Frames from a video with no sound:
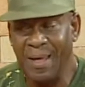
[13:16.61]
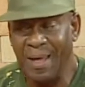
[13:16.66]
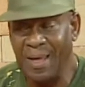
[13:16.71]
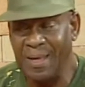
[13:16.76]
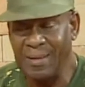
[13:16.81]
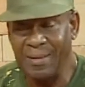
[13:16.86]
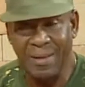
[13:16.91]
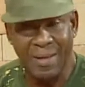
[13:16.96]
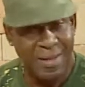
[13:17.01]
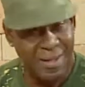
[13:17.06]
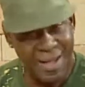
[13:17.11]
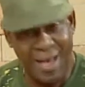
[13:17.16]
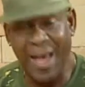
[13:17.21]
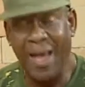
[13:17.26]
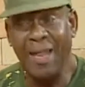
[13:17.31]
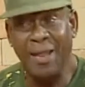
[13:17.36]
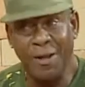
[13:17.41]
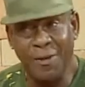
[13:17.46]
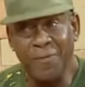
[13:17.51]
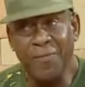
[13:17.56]
And
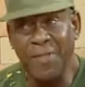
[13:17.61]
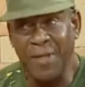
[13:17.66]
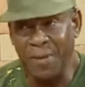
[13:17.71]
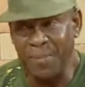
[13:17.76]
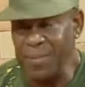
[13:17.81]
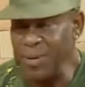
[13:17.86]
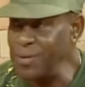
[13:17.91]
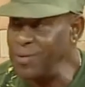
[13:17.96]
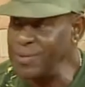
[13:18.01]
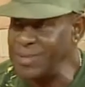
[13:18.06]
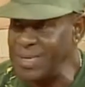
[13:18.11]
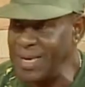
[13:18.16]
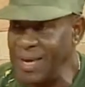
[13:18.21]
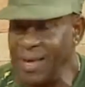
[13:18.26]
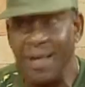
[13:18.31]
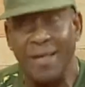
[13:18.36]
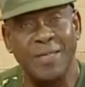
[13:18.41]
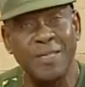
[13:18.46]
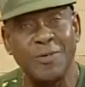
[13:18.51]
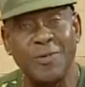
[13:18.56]
I love their music
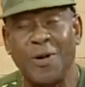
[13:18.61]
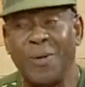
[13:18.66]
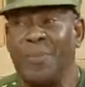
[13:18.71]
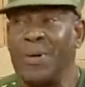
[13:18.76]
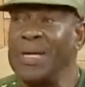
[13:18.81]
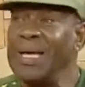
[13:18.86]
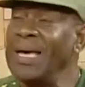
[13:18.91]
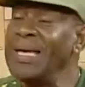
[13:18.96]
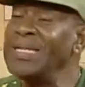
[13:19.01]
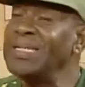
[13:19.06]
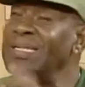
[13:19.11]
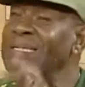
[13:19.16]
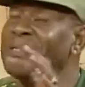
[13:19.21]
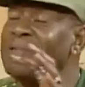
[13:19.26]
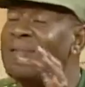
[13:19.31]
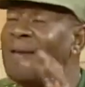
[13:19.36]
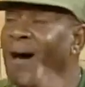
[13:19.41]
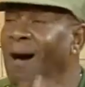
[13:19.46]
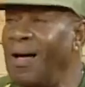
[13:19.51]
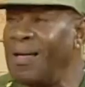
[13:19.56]
and yeah. so on, but it's
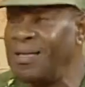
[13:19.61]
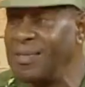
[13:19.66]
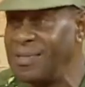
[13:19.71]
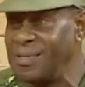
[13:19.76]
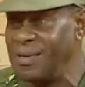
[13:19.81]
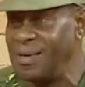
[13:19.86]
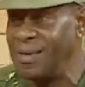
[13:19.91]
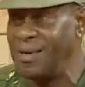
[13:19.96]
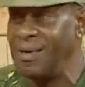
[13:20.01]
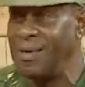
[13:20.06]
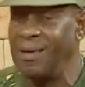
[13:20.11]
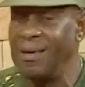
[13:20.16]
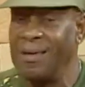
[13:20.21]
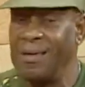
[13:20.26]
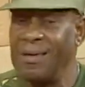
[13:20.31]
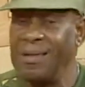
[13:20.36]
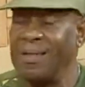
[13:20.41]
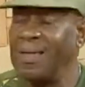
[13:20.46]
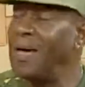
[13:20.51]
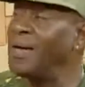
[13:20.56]
not,
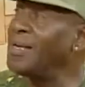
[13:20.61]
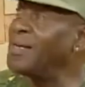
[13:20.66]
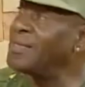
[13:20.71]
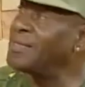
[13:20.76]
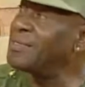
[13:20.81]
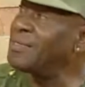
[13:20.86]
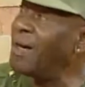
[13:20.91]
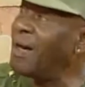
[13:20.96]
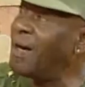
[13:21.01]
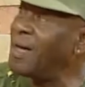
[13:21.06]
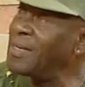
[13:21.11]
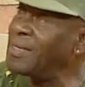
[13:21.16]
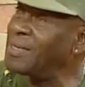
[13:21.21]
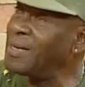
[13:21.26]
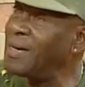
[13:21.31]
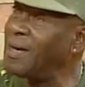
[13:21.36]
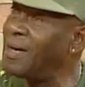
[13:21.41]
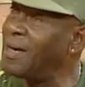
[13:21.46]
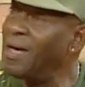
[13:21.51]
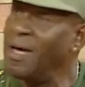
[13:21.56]
that is not, it's not uh,
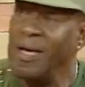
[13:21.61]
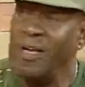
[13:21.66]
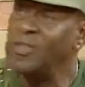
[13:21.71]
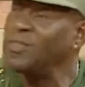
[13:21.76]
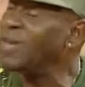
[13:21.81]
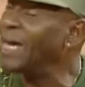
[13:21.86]
traditional.